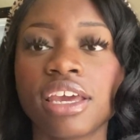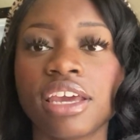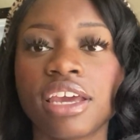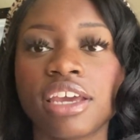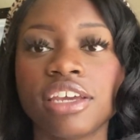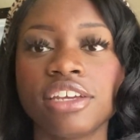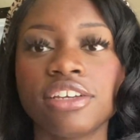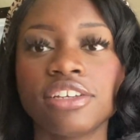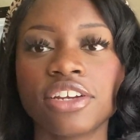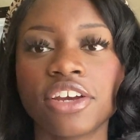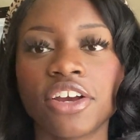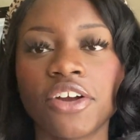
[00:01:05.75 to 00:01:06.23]

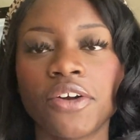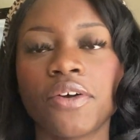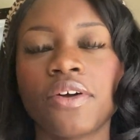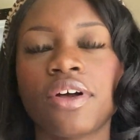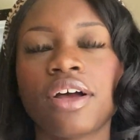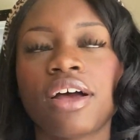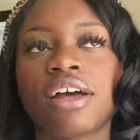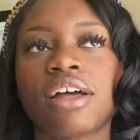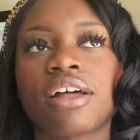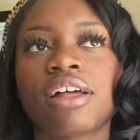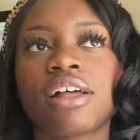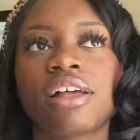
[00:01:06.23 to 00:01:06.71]
And you know,
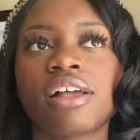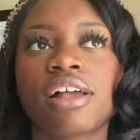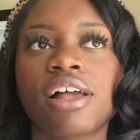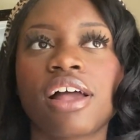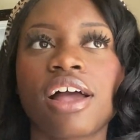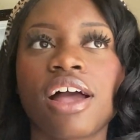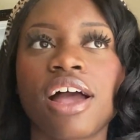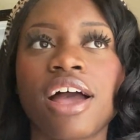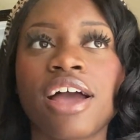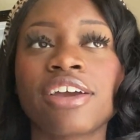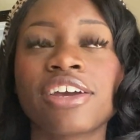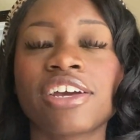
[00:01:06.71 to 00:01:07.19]

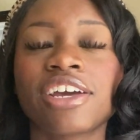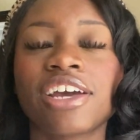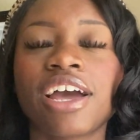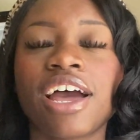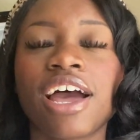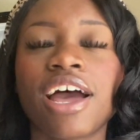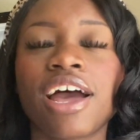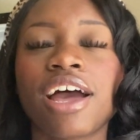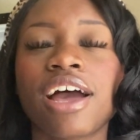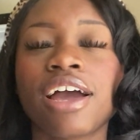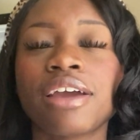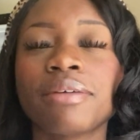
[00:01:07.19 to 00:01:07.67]
I
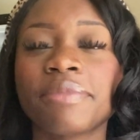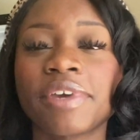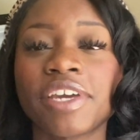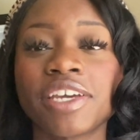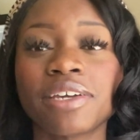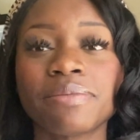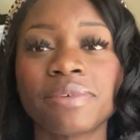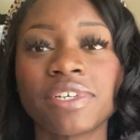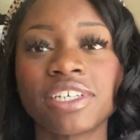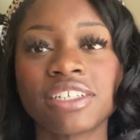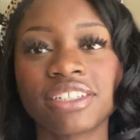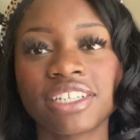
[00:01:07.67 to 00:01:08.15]

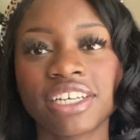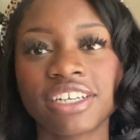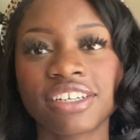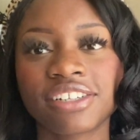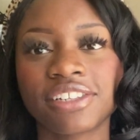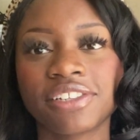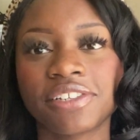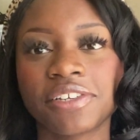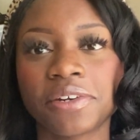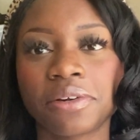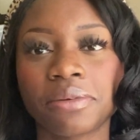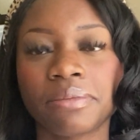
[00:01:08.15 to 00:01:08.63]
may be like
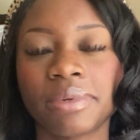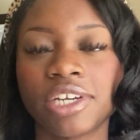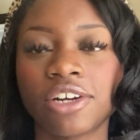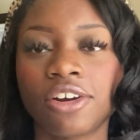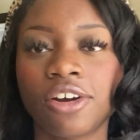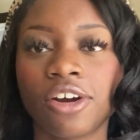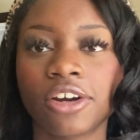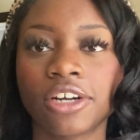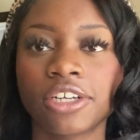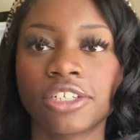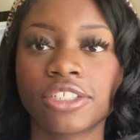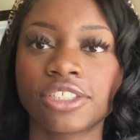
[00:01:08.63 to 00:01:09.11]
a little bit
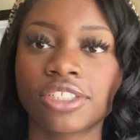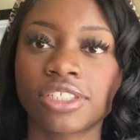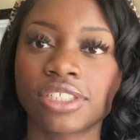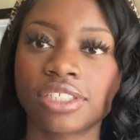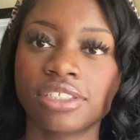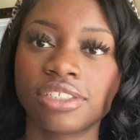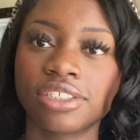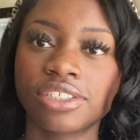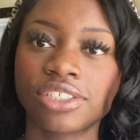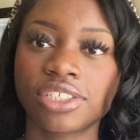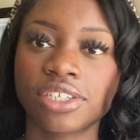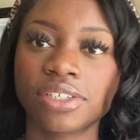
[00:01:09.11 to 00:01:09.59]
harsh
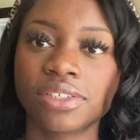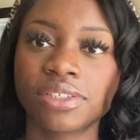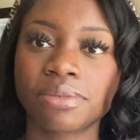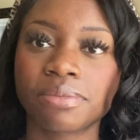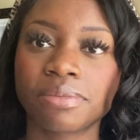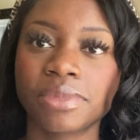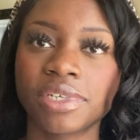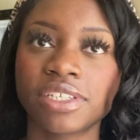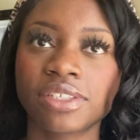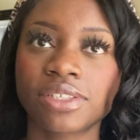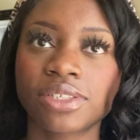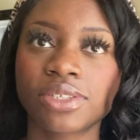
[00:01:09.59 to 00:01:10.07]
and
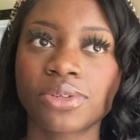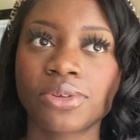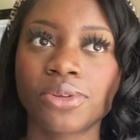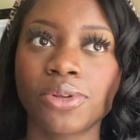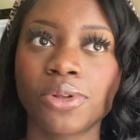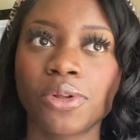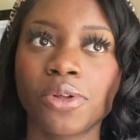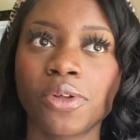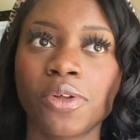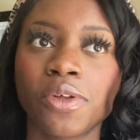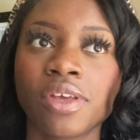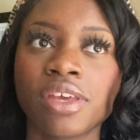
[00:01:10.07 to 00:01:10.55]

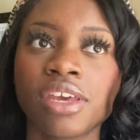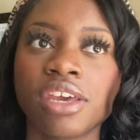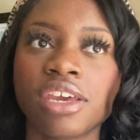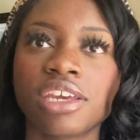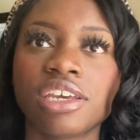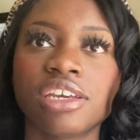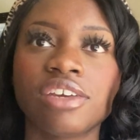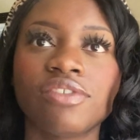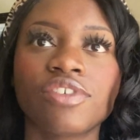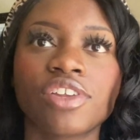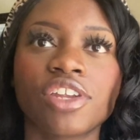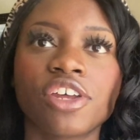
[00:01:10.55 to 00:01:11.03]
judgmental,
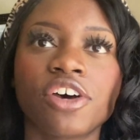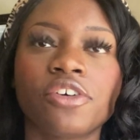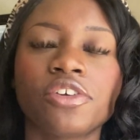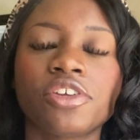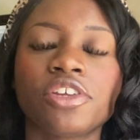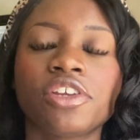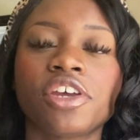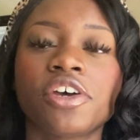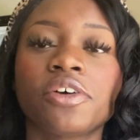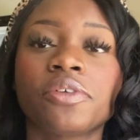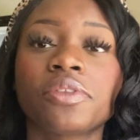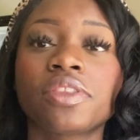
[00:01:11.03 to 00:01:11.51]
even though,
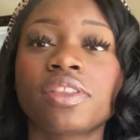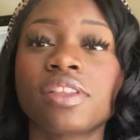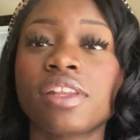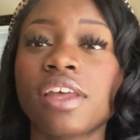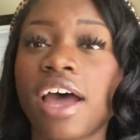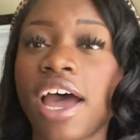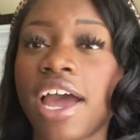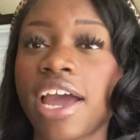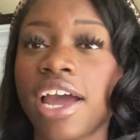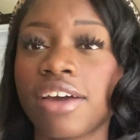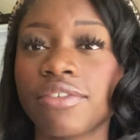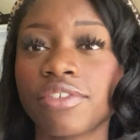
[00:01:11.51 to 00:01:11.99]
you know,
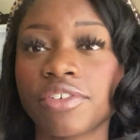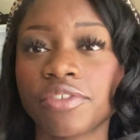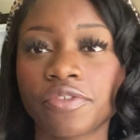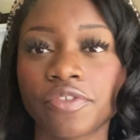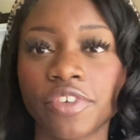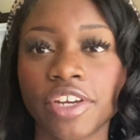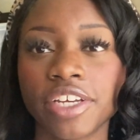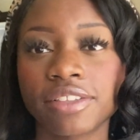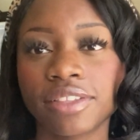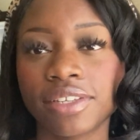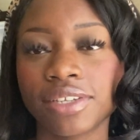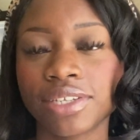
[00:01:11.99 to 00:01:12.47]
I haven't
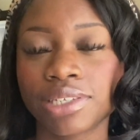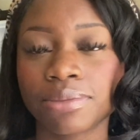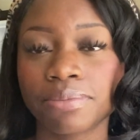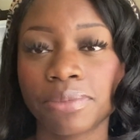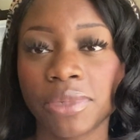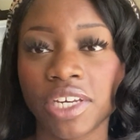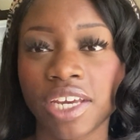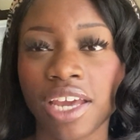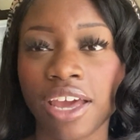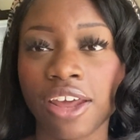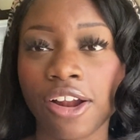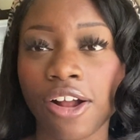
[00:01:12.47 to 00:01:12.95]
read this
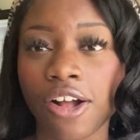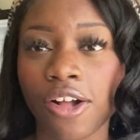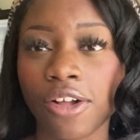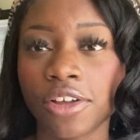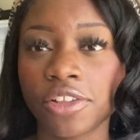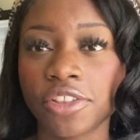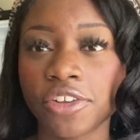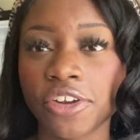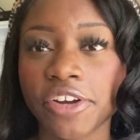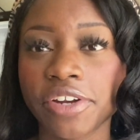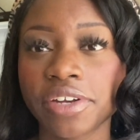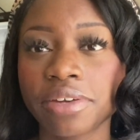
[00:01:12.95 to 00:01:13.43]
book at all,
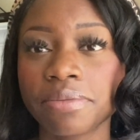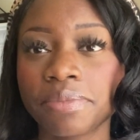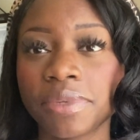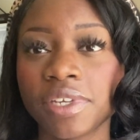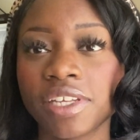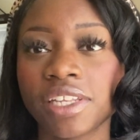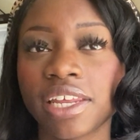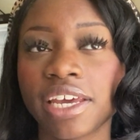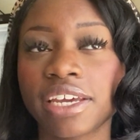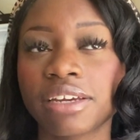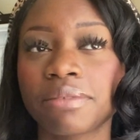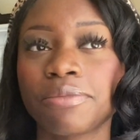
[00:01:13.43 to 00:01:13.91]
and there could
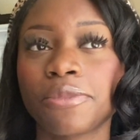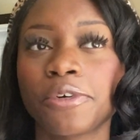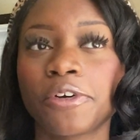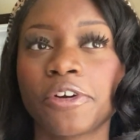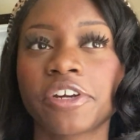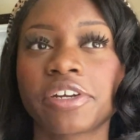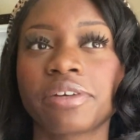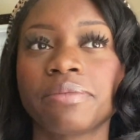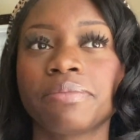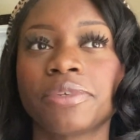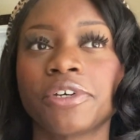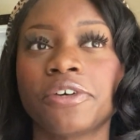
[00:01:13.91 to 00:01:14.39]
be like more
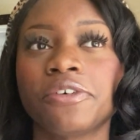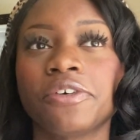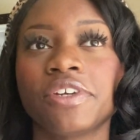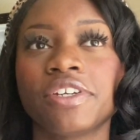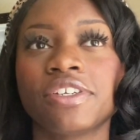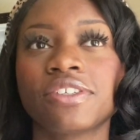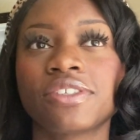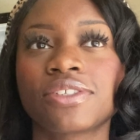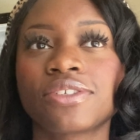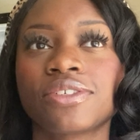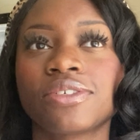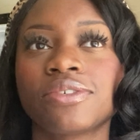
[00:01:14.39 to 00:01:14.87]

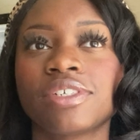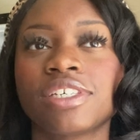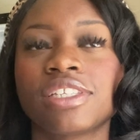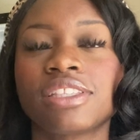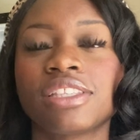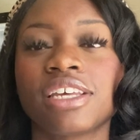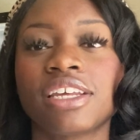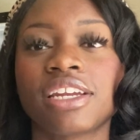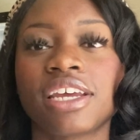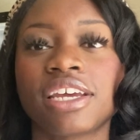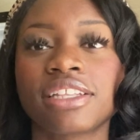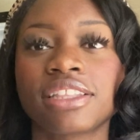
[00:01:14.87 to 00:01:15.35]
components to it
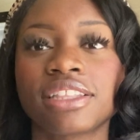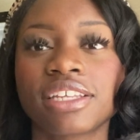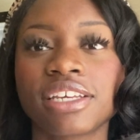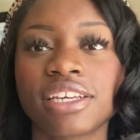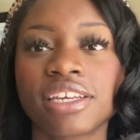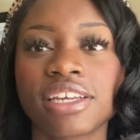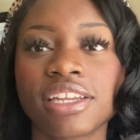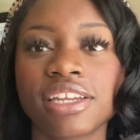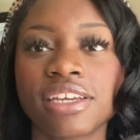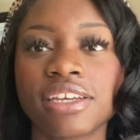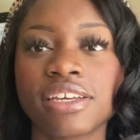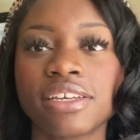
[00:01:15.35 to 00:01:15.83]
than I
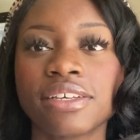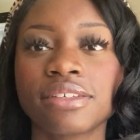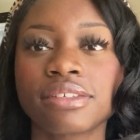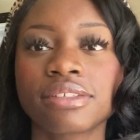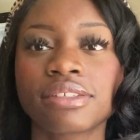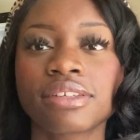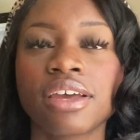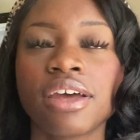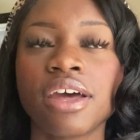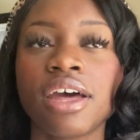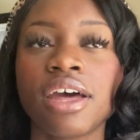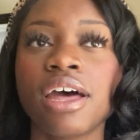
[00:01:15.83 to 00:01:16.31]
think it is.